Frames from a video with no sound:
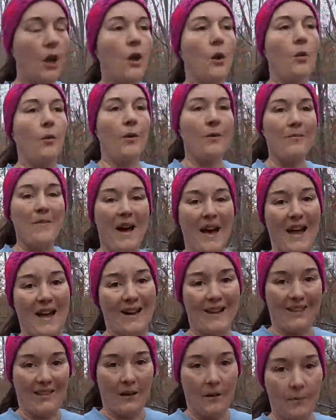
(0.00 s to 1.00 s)
We
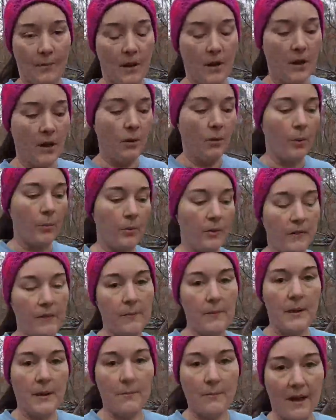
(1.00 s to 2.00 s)
bag them. We put them
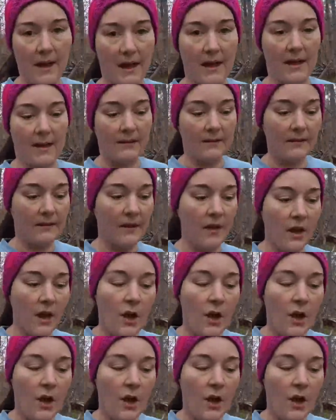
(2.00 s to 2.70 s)
in bags.